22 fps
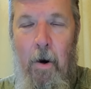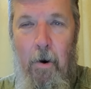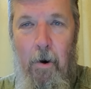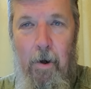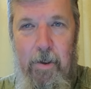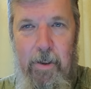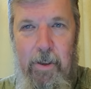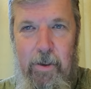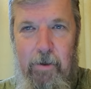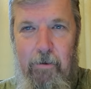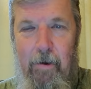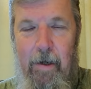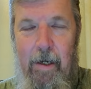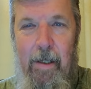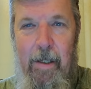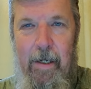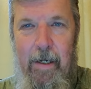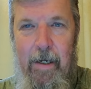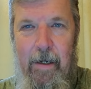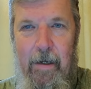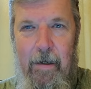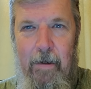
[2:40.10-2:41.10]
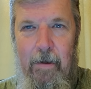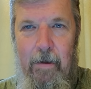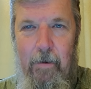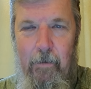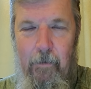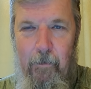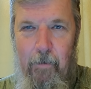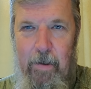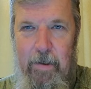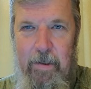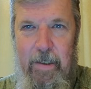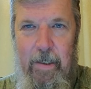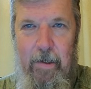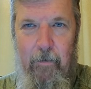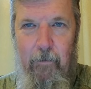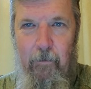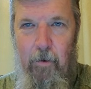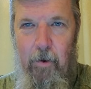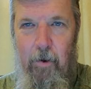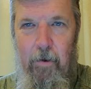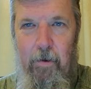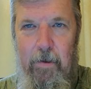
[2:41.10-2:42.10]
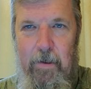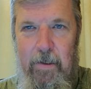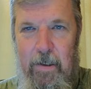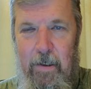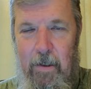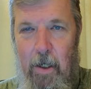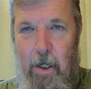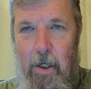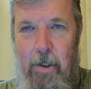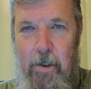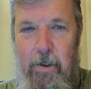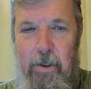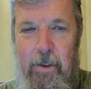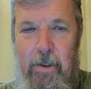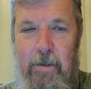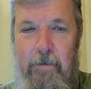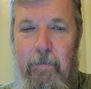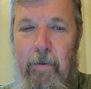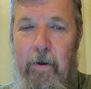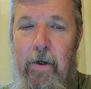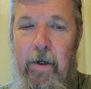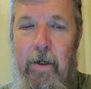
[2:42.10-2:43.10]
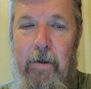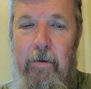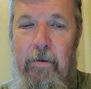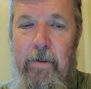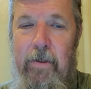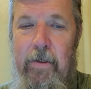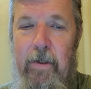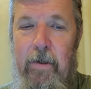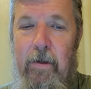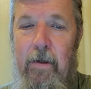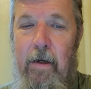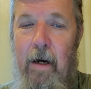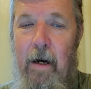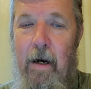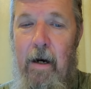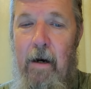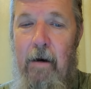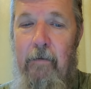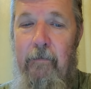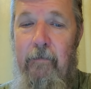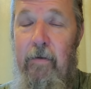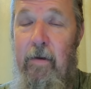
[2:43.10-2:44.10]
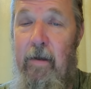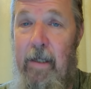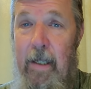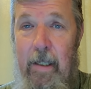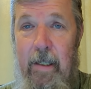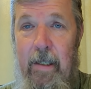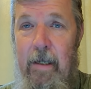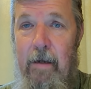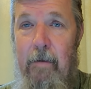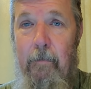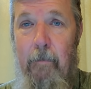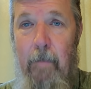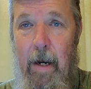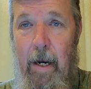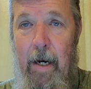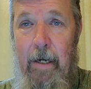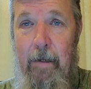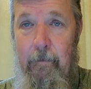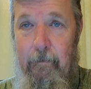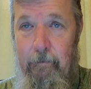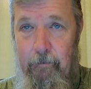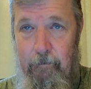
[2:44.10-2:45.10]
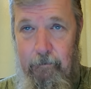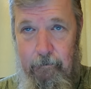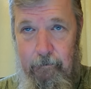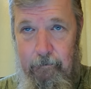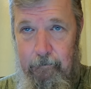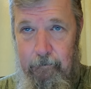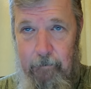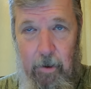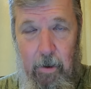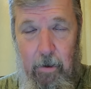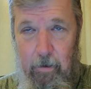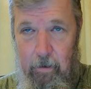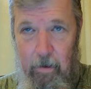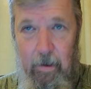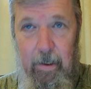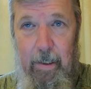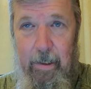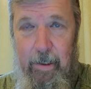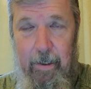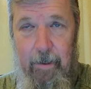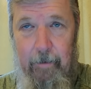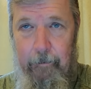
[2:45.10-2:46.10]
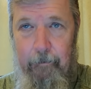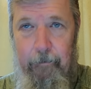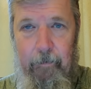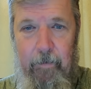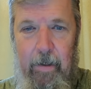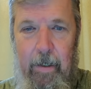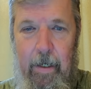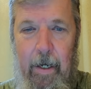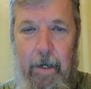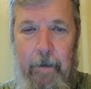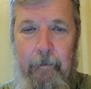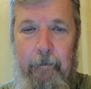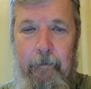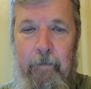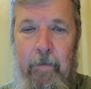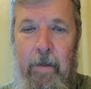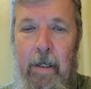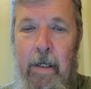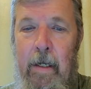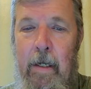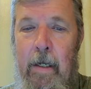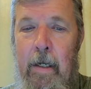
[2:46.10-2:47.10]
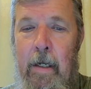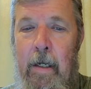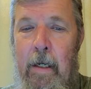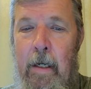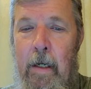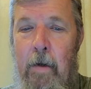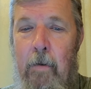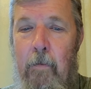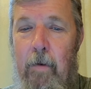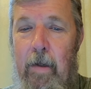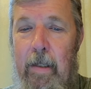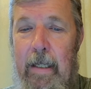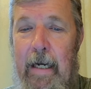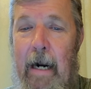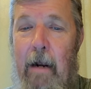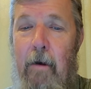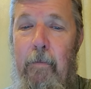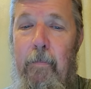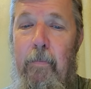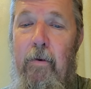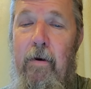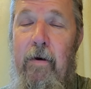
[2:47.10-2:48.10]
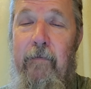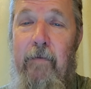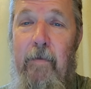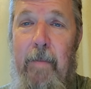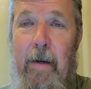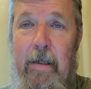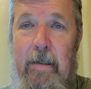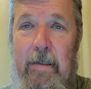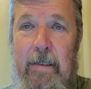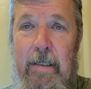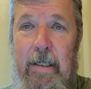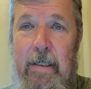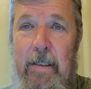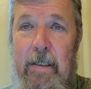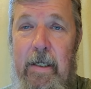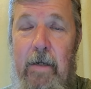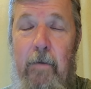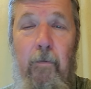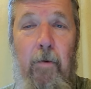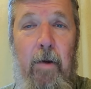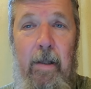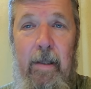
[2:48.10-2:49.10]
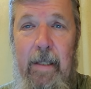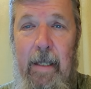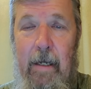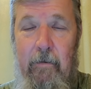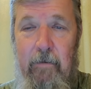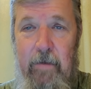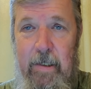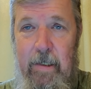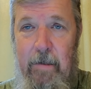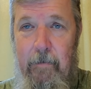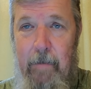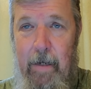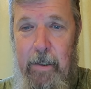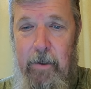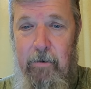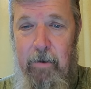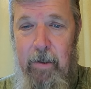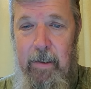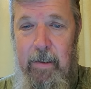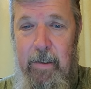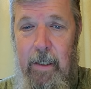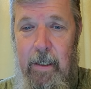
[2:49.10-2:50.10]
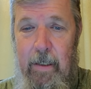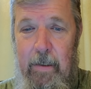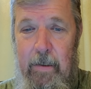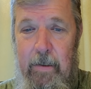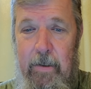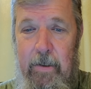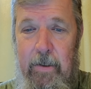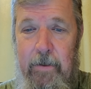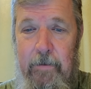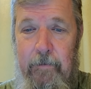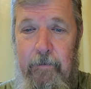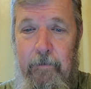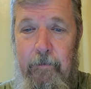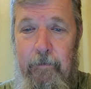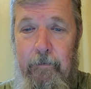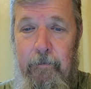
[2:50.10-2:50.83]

Australia was the world's largest producer of lithium mine, or lithium, okay? With an output of about 61,000 metric tons.